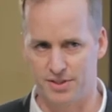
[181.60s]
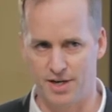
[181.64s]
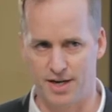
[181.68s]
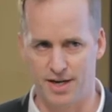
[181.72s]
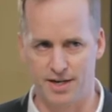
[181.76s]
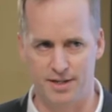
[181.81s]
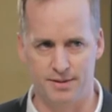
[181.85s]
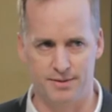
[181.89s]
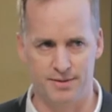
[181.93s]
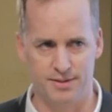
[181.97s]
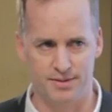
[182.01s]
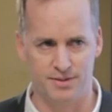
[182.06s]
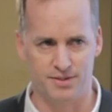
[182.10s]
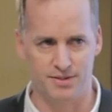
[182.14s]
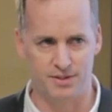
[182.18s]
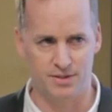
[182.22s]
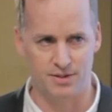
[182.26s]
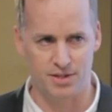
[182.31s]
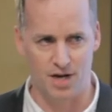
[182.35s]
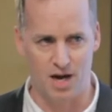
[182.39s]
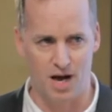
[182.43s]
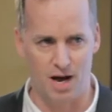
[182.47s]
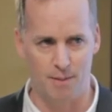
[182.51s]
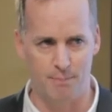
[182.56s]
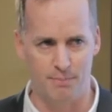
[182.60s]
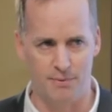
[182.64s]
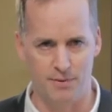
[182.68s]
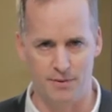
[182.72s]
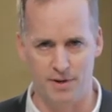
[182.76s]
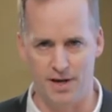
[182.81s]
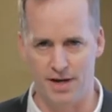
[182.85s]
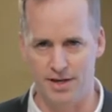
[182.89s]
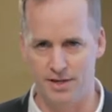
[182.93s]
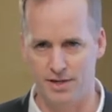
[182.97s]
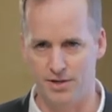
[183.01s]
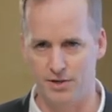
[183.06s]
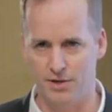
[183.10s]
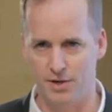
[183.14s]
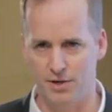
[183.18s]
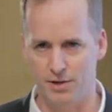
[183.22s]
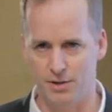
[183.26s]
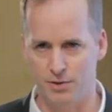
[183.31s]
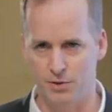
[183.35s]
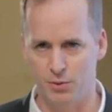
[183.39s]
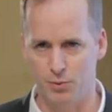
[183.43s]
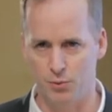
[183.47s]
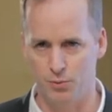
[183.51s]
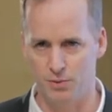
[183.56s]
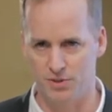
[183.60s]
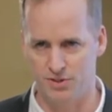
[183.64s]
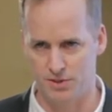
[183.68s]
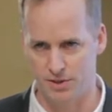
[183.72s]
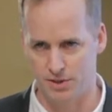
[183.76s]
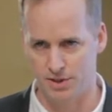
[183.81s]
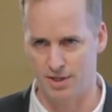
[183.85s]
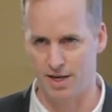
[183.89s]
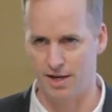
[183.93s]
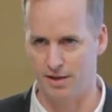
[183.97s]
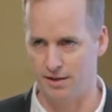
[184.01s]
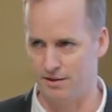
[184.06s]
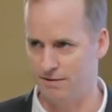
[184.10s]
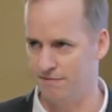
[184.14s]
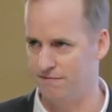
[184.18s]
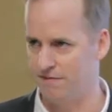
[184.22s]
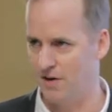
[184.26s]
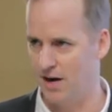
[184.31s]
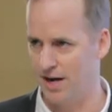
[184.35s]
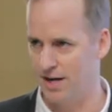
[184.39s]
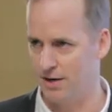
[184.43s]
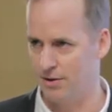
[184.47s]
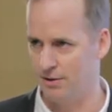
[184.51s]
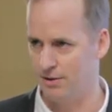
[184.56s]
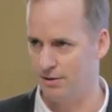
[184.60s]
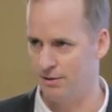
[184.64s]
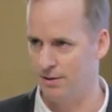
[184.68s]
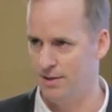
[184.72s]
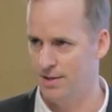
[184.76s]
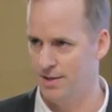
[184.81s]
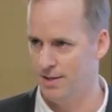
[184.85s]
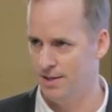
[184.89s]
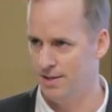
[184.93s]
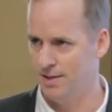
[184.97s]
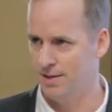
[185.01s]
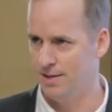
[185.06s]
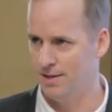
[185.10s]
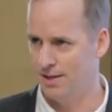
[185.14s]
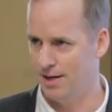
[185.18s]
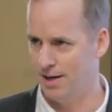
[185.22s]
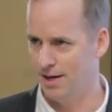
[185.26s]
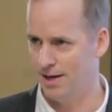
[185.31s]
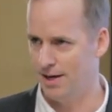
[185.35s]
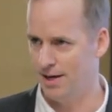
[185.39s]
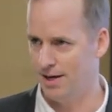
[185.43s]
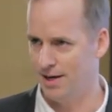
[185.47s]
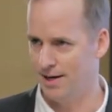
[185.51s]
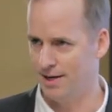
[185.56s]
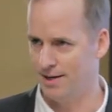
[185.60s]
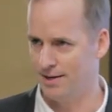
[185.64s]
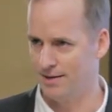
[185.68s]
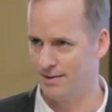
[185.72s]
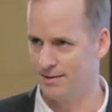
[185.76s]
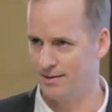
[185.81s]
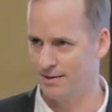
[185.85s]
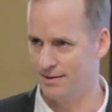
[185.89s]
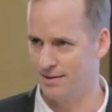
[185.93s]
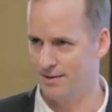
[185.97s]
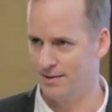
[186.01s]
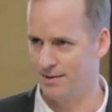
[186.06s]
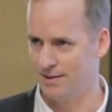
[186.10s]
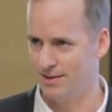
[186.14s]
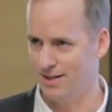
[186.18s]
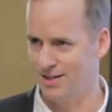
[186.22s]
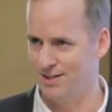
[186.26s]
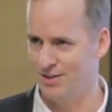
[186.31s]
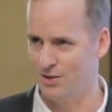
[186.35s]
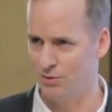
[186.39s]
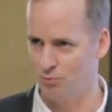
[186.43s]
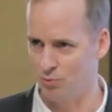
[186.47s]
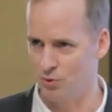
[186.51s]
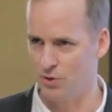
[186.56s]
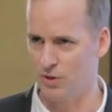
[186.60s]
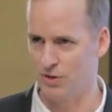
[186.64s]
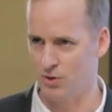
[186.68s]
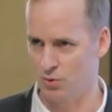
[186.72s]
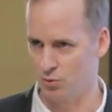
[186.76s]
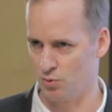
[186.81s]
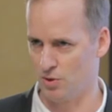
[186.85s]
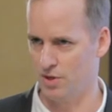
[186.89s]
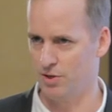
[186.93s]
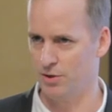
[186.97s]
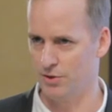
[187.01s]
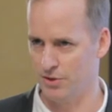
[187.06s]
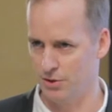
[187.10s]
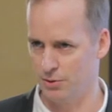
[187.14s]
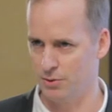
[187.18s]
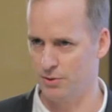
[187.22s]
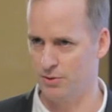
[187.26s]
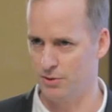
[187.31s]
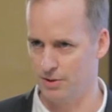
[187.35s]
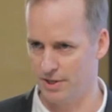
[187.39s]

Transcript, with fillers: uh, this top editor who was kind of the final, uh, he really grill you.